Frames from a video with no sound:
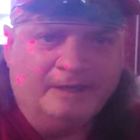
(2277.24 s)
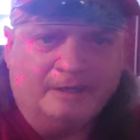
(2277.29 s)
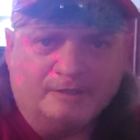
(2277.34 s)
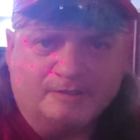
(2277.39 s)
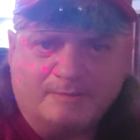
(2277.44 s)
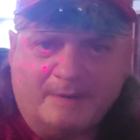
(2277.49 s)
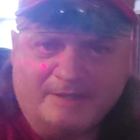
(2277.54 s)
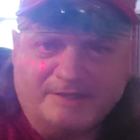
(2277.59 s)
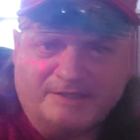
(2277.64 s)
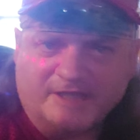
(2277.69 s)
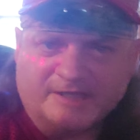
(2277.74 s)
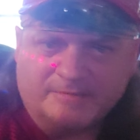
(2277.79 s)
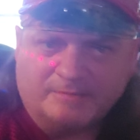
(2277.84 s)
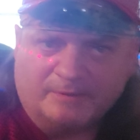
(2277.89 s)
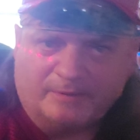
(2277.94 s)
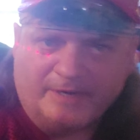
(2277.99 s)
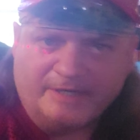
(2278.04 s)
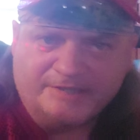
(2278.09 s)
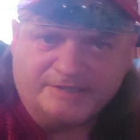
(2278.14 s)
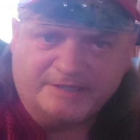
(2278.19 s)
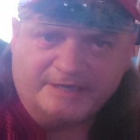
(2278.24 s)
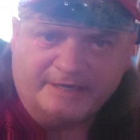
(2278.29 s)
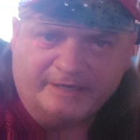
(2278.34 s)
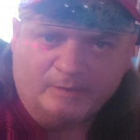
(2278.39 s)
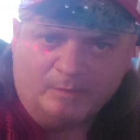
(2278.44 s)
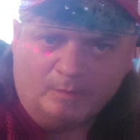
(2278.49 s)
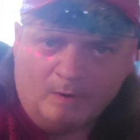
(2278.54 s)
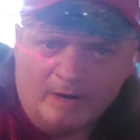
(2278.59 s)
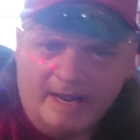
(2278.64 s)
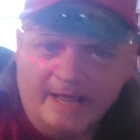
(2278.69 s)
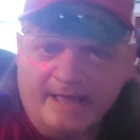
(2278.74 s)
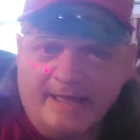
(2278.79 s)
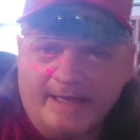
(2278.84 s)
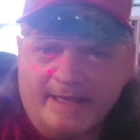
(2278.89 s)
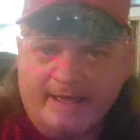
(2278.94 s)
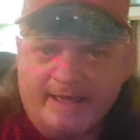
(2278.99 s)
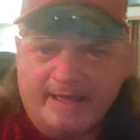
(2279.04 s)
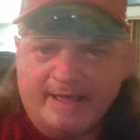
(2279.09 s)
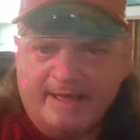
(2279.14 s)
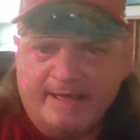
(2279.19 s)
space exploration in a
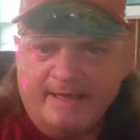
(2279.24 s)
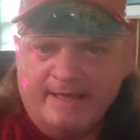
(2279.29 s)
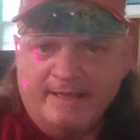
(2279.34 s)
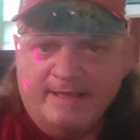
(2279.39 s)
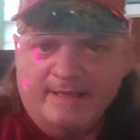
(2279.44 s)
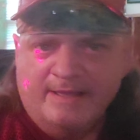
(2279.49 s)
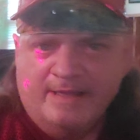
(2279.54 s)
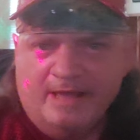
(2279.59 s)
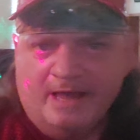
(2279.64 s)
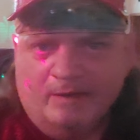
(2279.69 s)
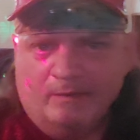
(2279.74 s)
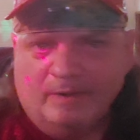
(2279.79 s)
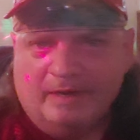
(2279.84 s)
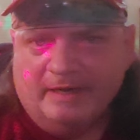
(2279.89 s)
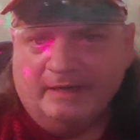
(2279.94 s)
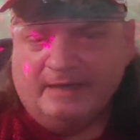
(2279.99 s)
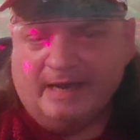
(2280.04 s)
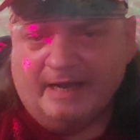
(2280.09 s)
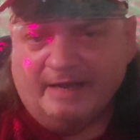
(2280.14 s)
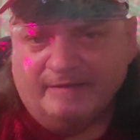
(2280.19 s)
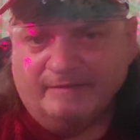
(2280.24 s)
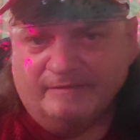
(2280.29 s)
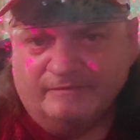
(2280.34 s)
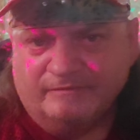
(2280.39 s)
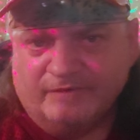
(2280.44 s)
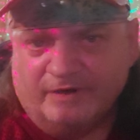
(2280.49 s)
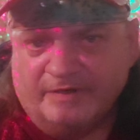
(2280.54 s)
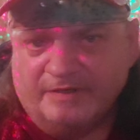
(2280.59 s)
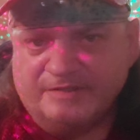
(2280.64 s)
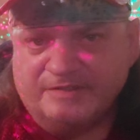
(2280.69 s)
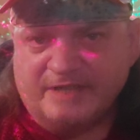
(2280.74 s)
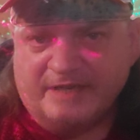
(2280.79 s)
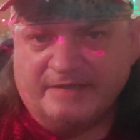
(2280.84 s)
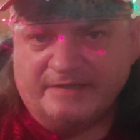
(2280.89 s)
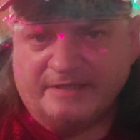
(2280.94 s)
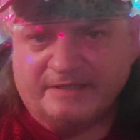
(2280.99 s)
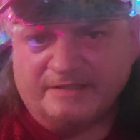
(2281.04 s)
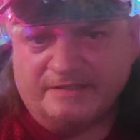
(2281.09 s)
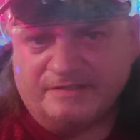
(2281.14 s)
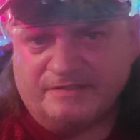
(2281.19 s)
way of what like Vernon State,
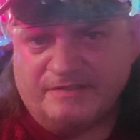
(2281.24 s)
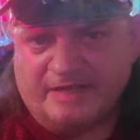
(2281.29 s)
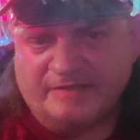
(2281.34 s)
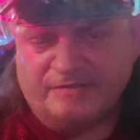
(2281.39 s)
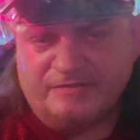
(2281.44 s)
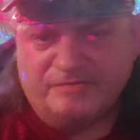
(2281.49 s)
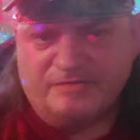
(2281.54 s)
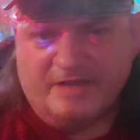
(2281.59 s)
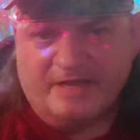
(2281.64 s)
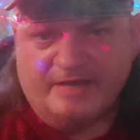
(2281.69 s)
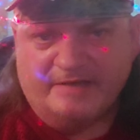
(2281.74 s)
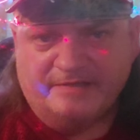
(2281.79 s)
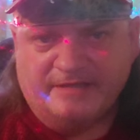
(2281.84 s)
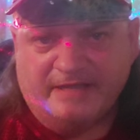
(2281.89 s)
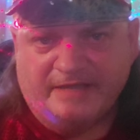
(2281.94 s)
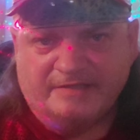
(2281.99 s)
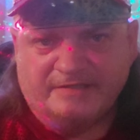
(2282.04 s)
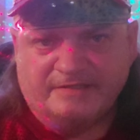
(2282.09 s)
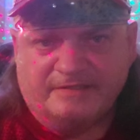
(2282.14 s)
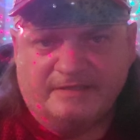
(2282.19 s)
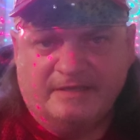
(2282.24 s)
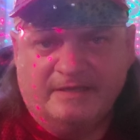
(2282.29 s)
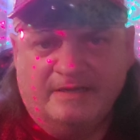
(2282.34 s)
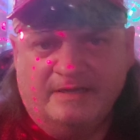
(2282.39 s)
Texas statutes annotates